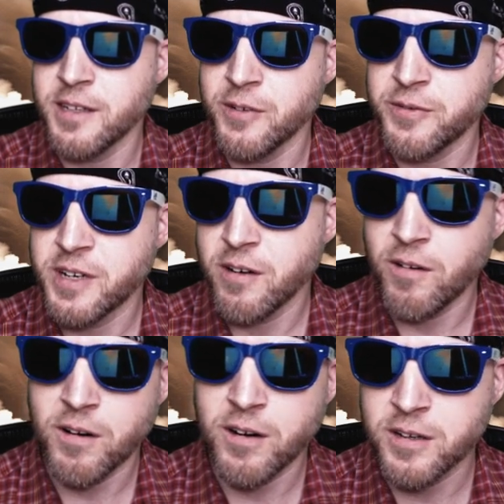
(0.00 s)
there
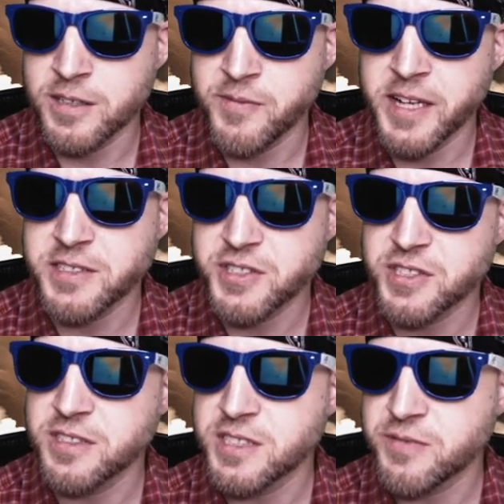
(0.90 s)
are advantages
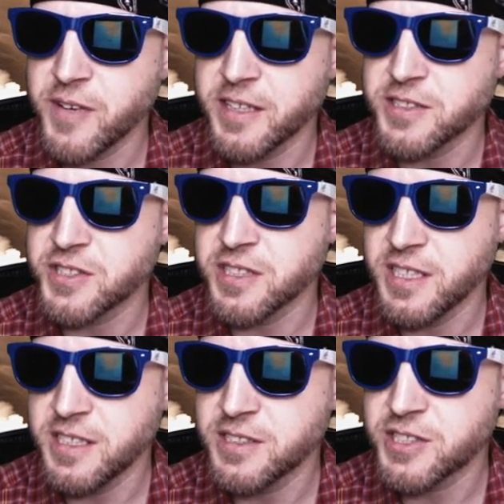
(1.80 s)
and disadvantages to
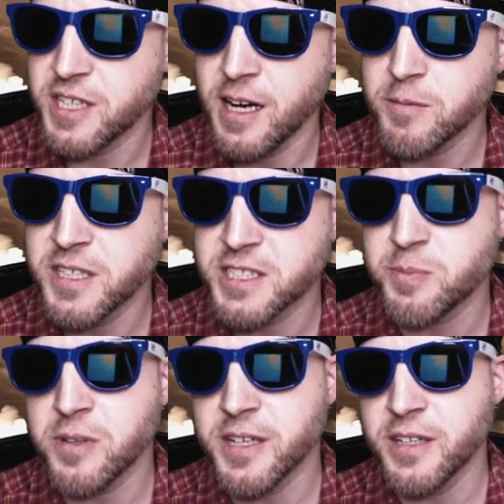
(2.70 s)
each. I'm going to
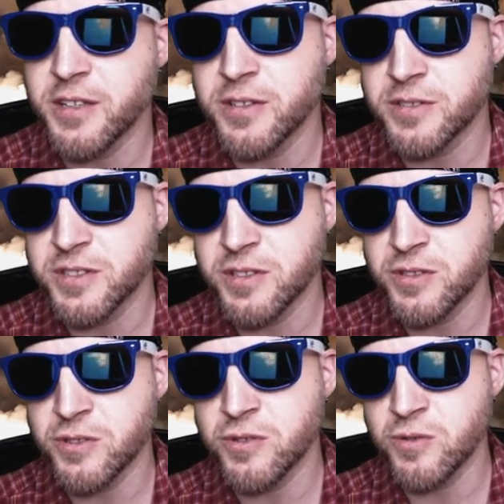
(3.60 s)
explain to
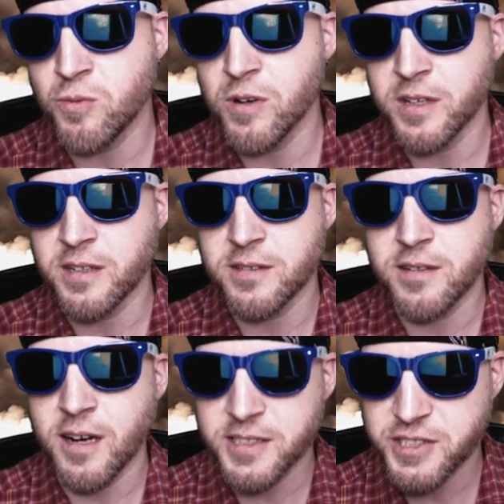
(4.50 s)
you what
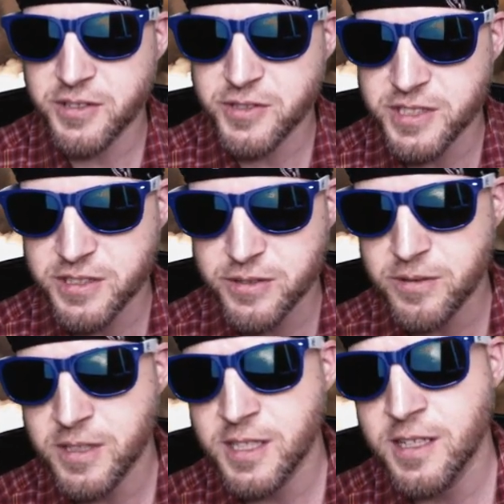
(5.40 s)
I chose to
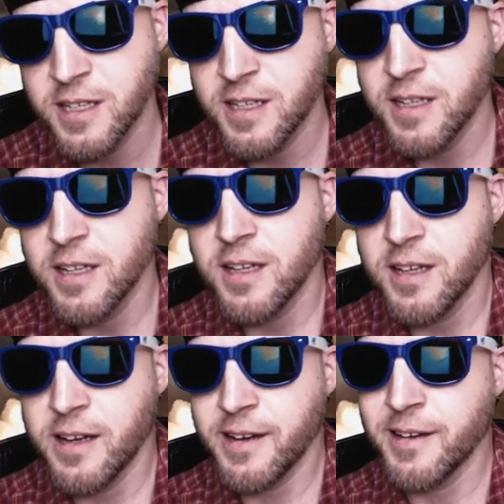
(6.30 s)
do
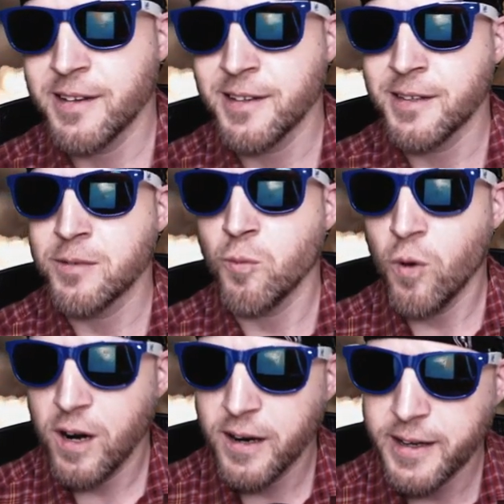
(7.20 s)
and
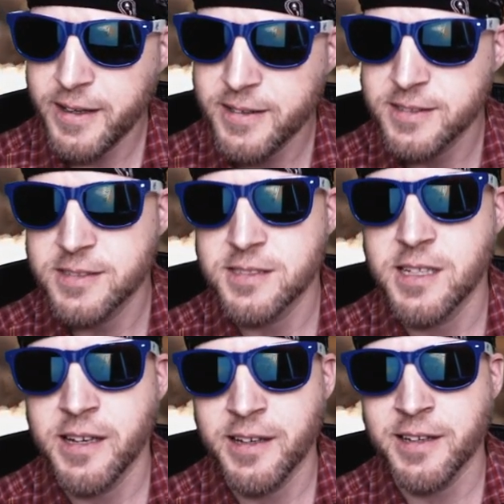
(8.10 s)
why,
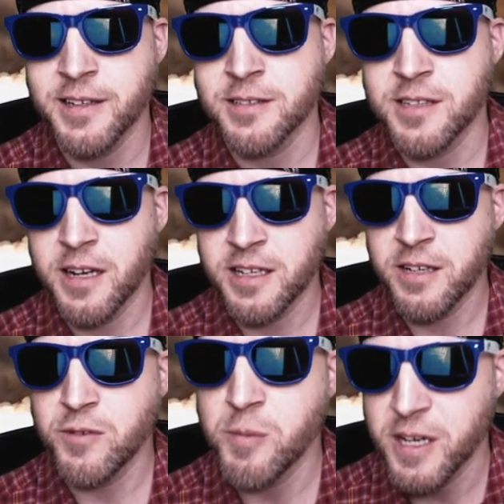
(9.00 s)
and kind of
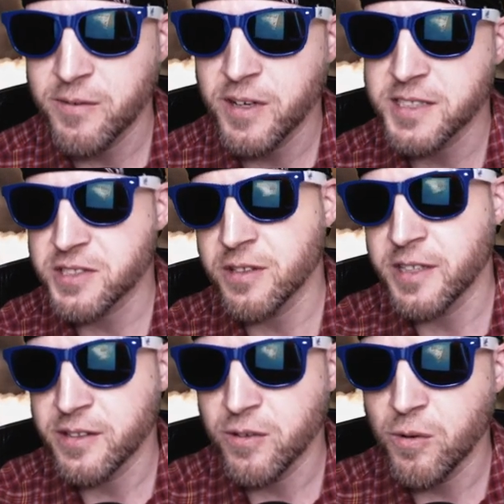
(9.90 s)
give you my advice on
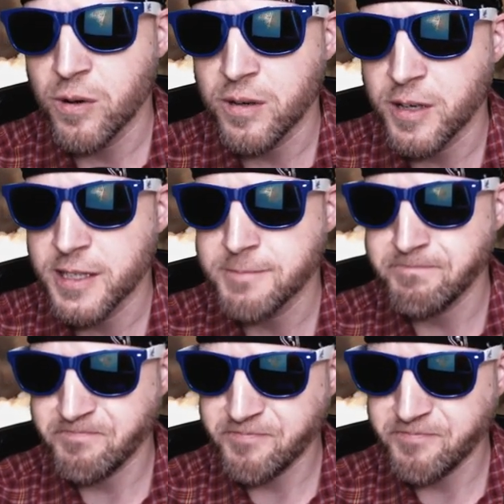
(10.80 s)
either or, right?